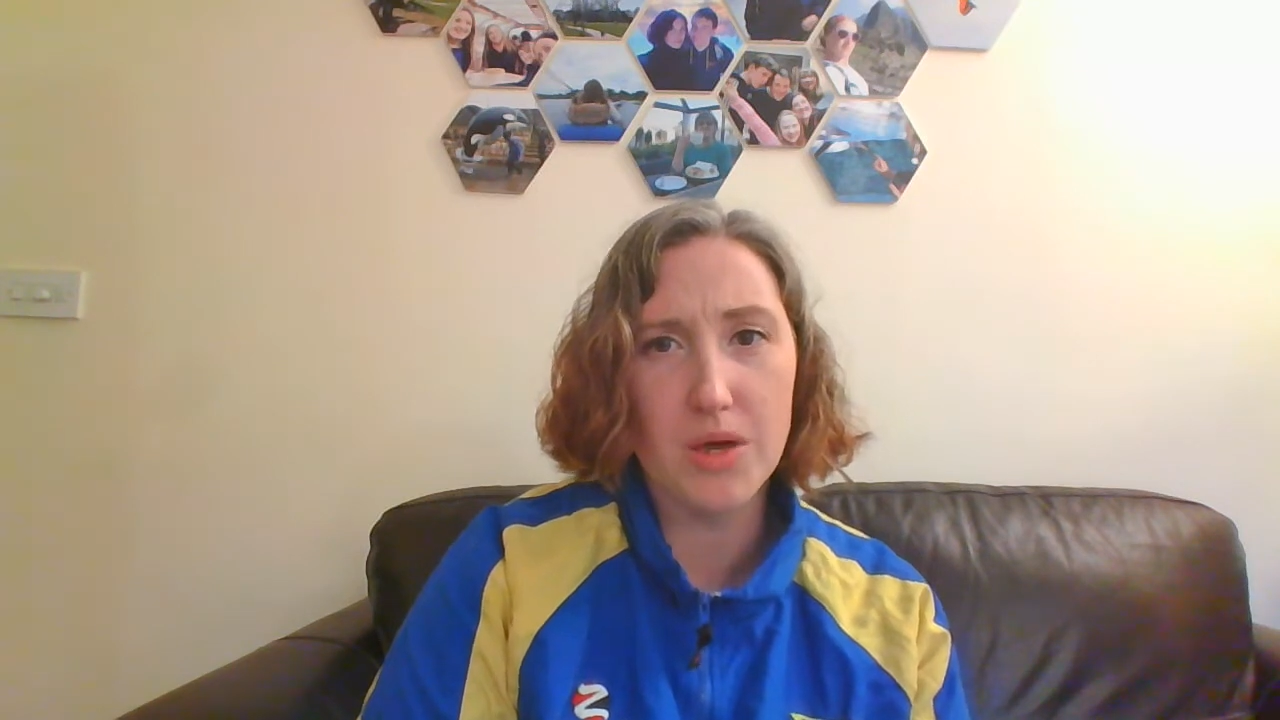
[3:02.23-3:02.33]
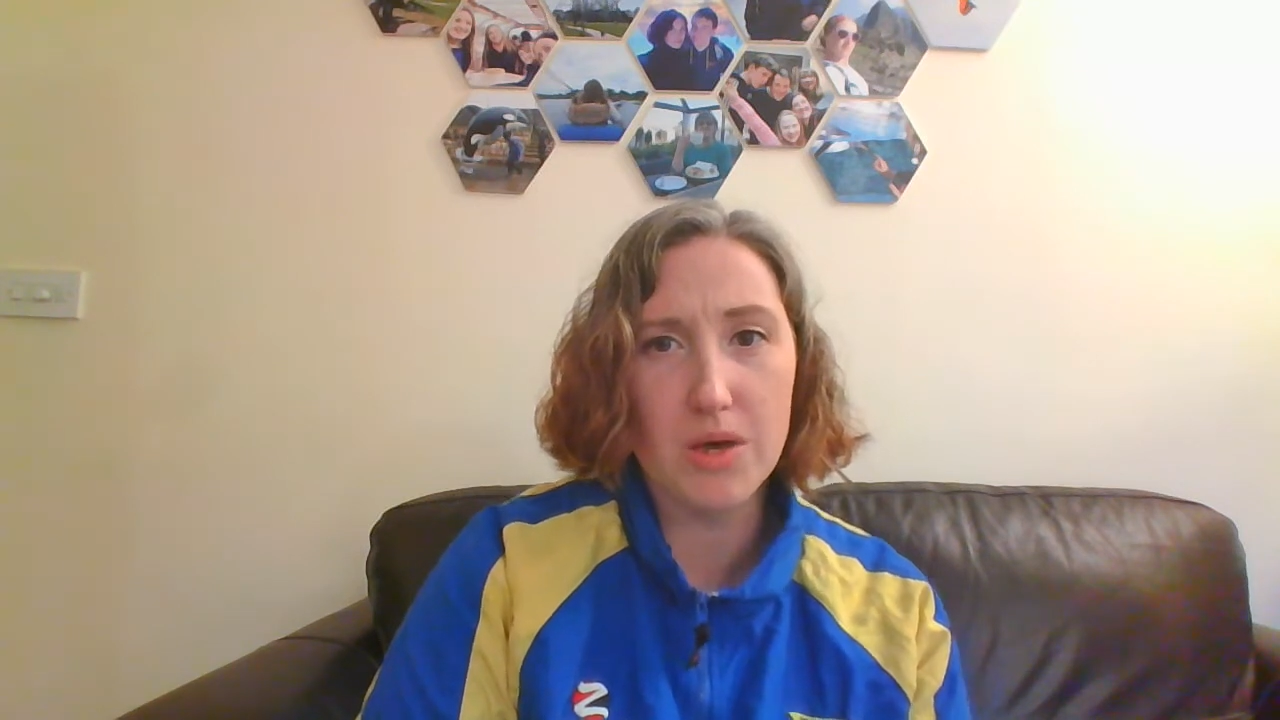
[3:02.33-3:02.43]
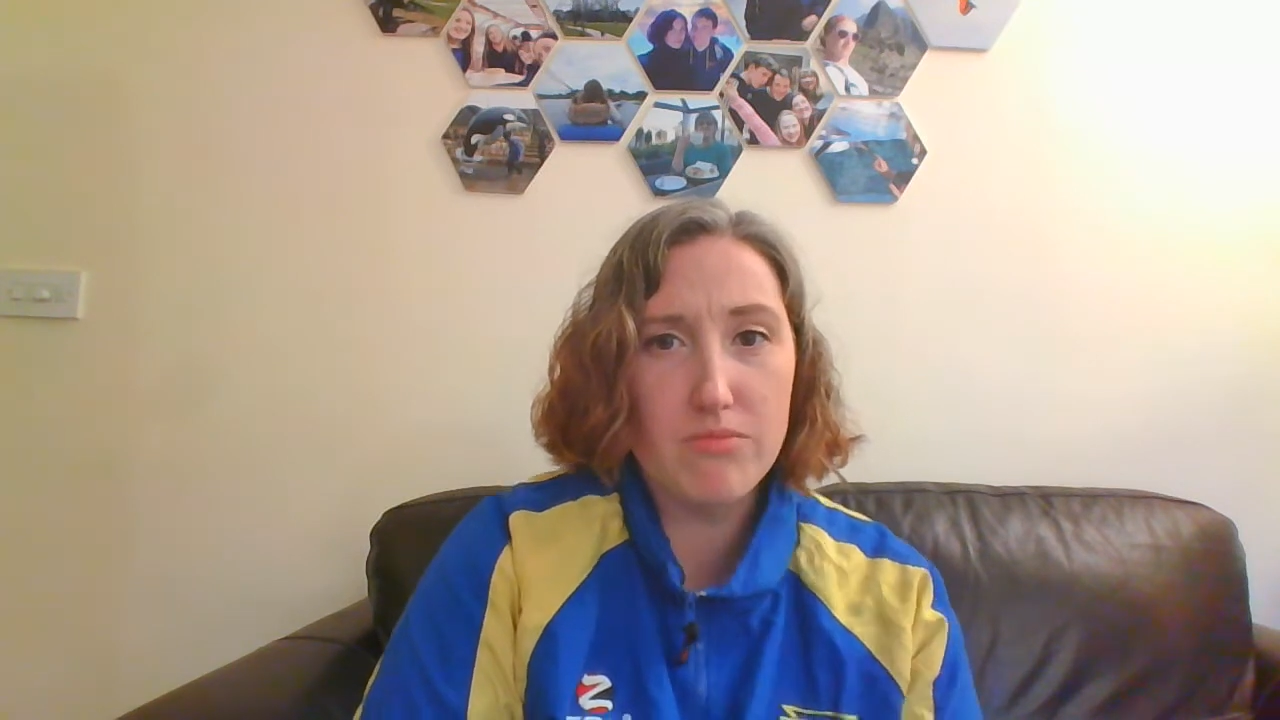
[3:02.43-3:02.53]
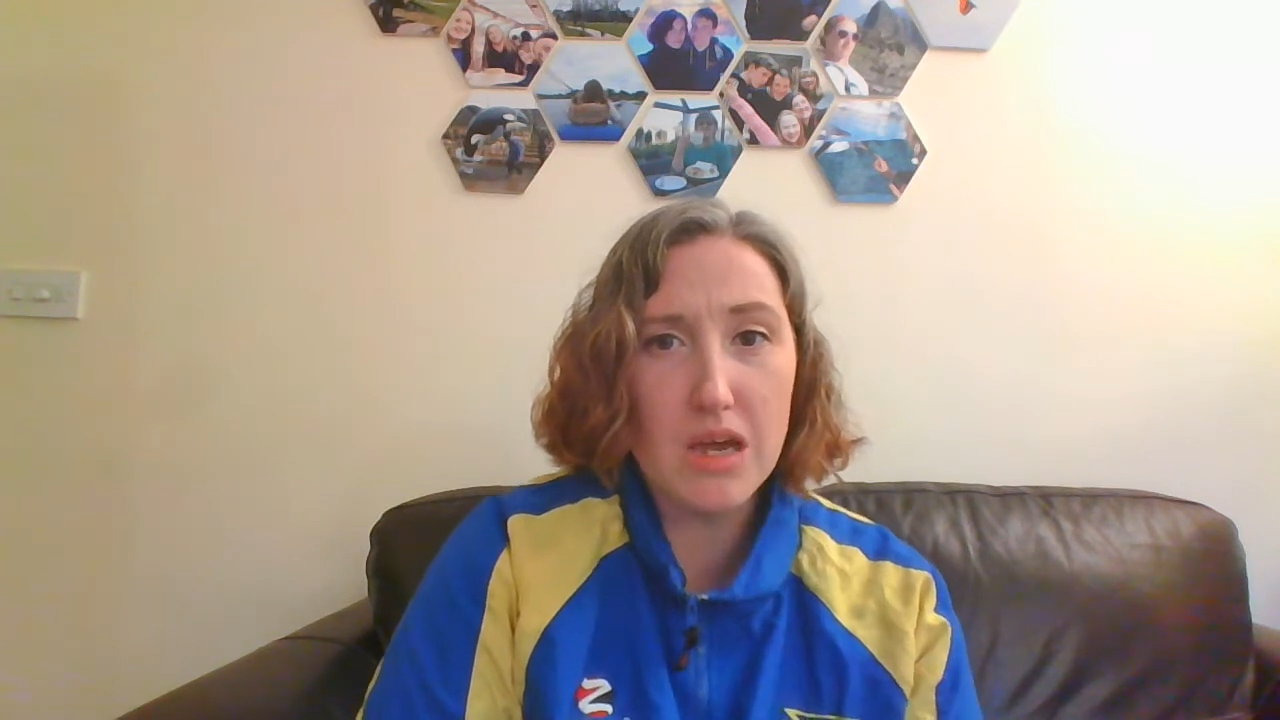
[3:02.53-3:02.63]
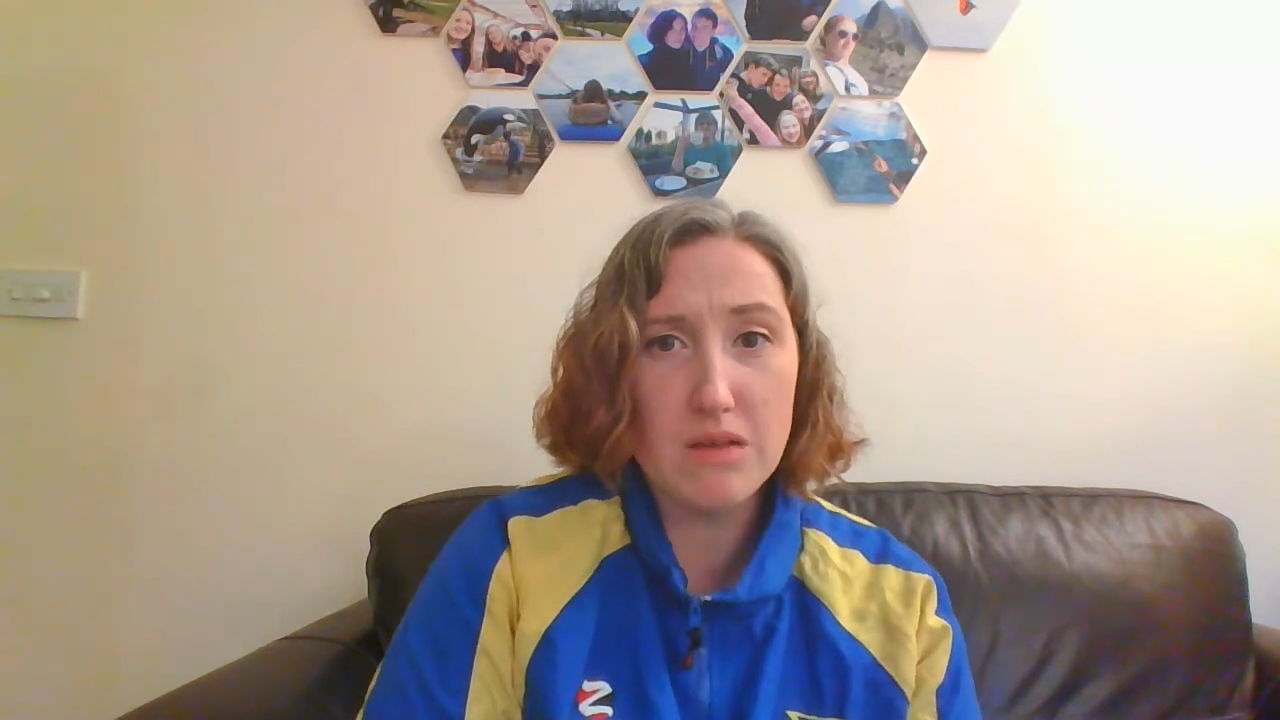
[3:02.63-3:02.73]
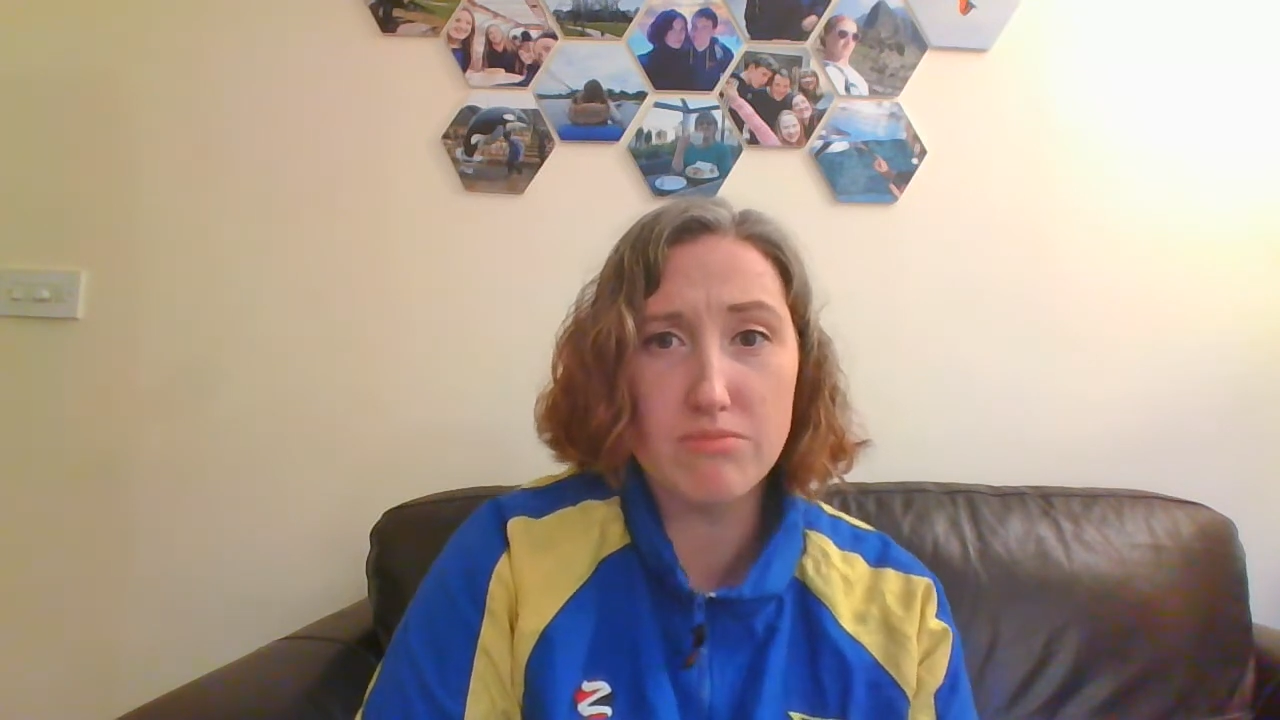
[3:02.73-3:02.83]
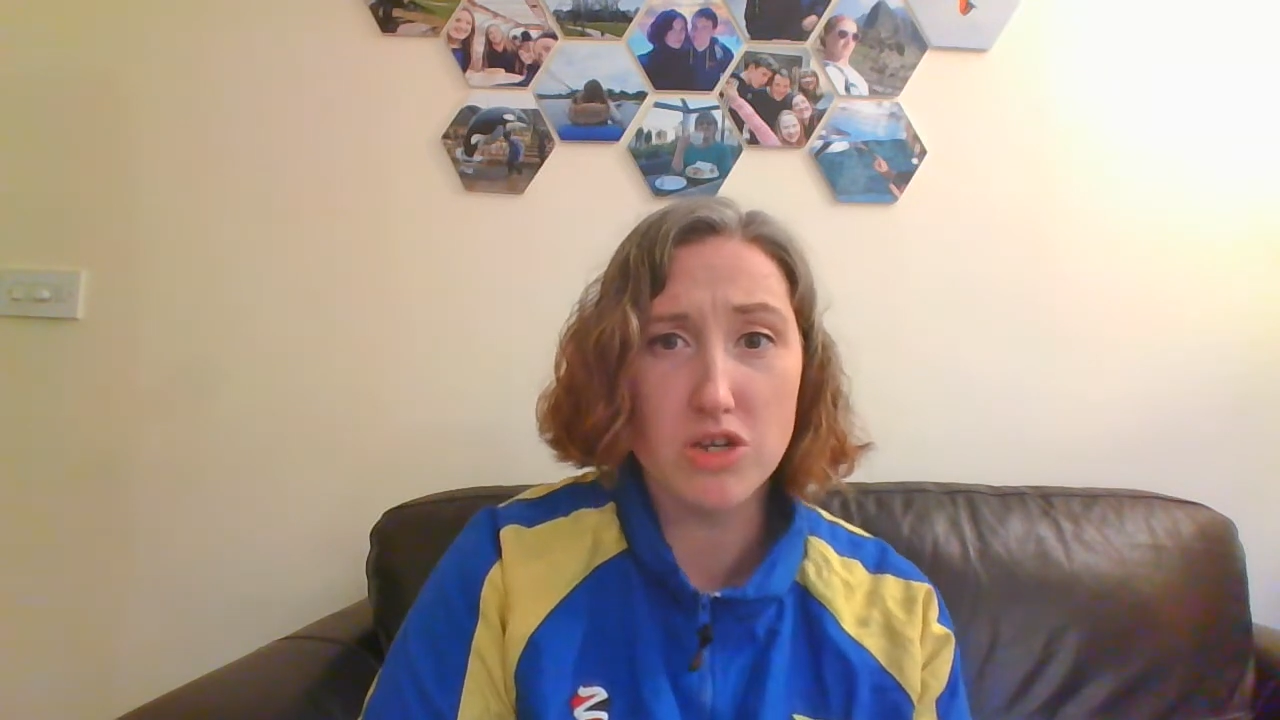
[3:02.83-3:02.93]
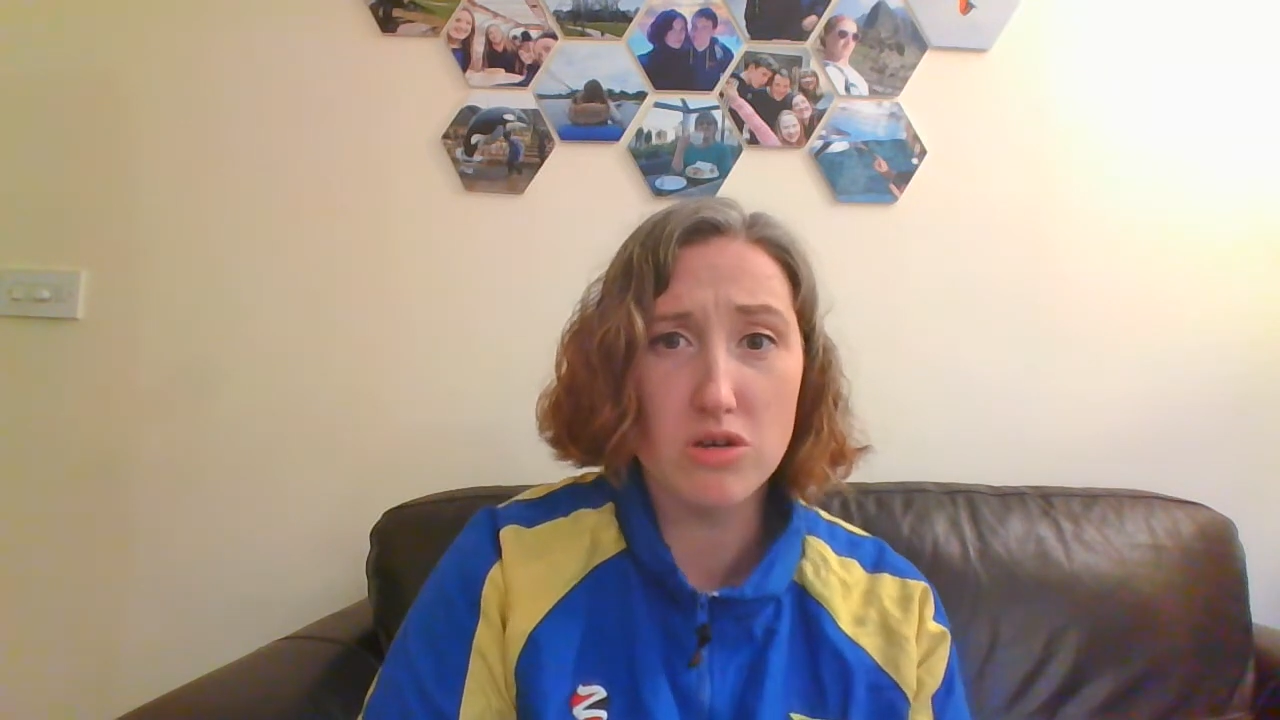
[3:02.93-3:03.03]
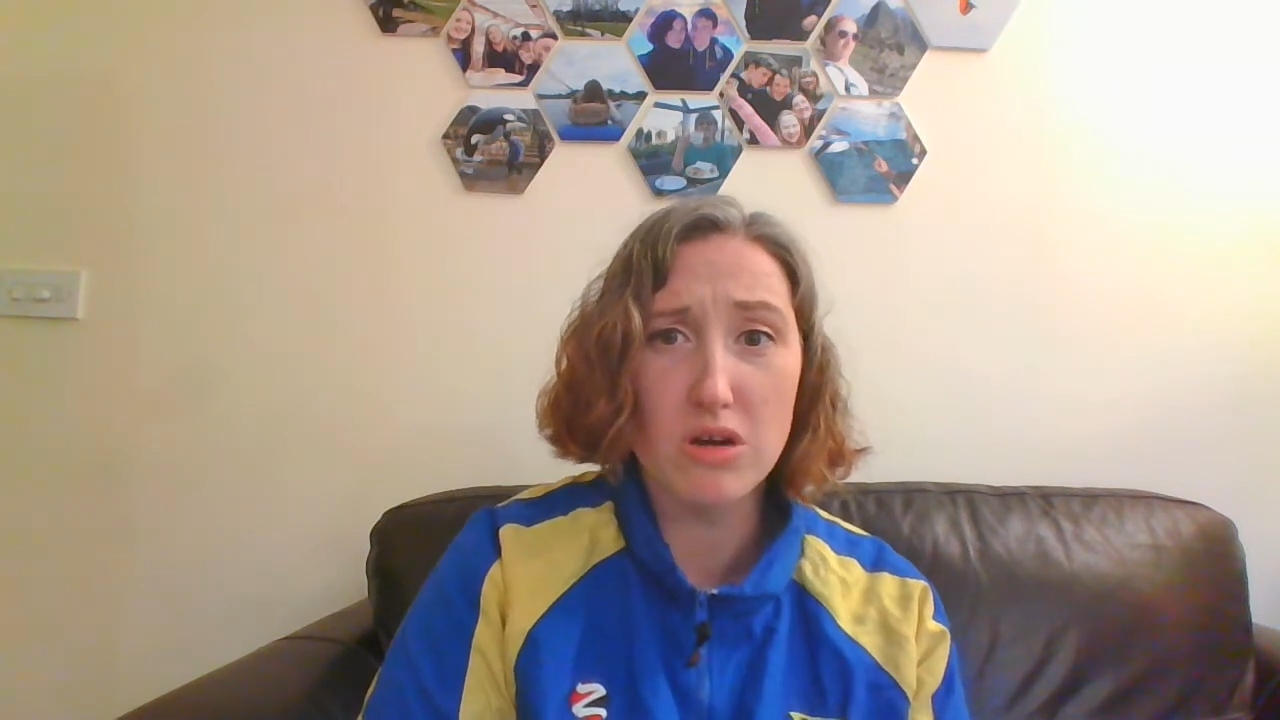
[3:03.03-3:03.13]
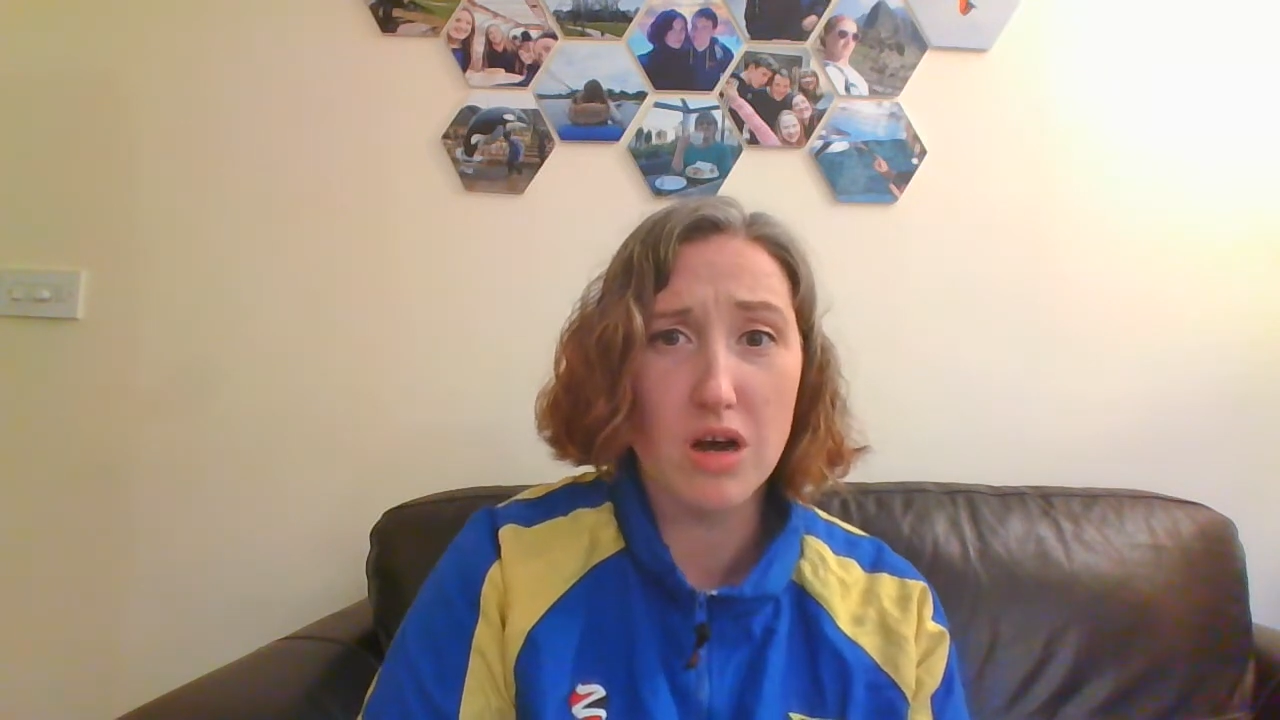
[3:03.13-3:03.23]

but yeah, sure,